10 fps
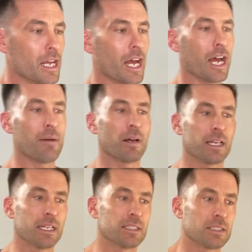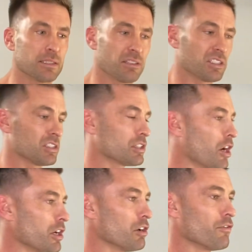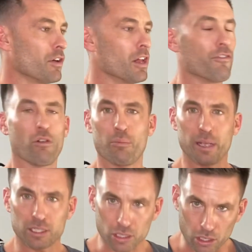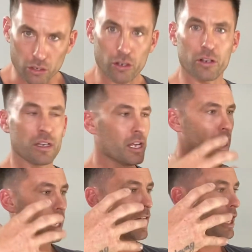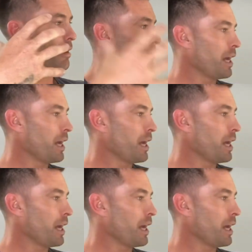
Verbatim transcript: Um, I guess this is kind of for me to learn um,